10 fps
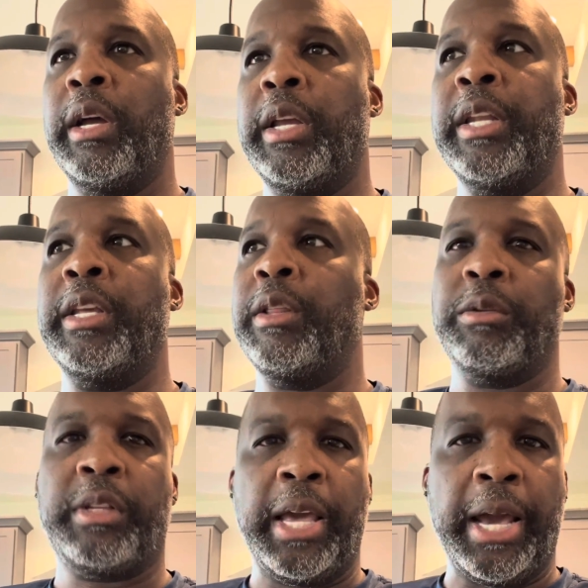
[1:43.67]
any of
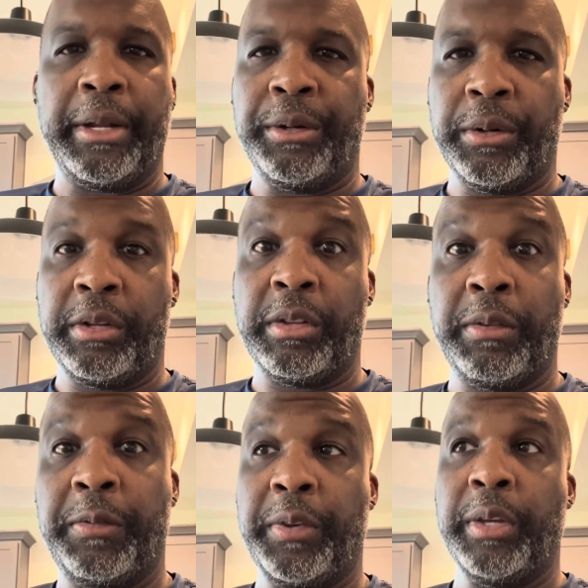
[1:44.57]
those categories of
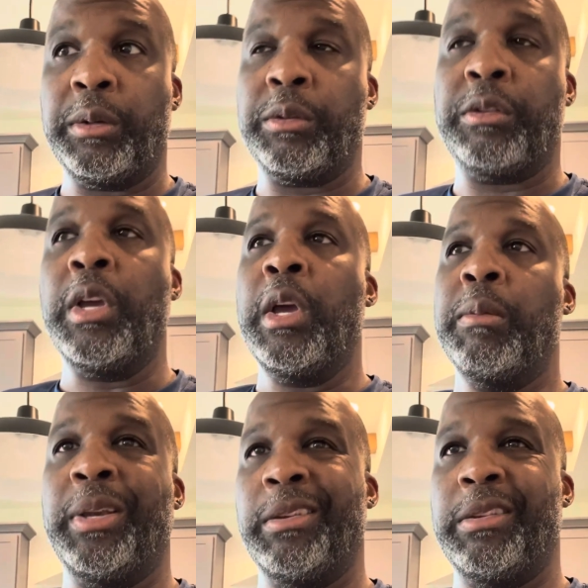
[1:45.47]
fields
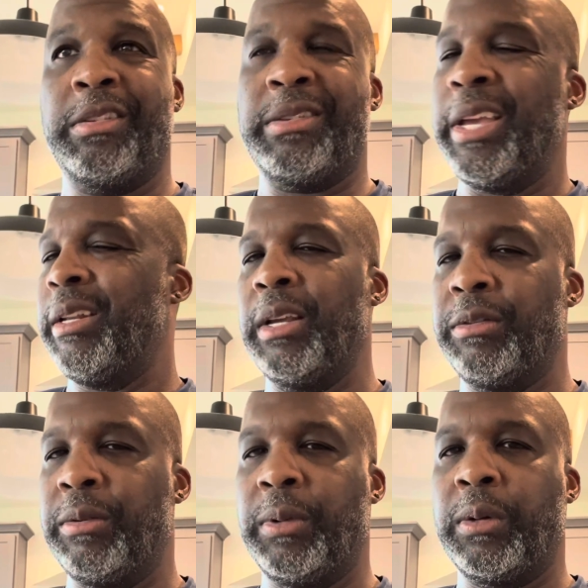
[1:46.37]
because the state
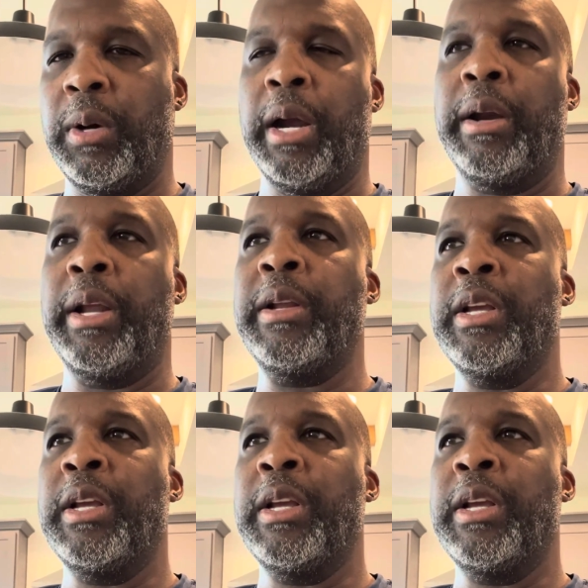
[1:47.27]
doesn't require it.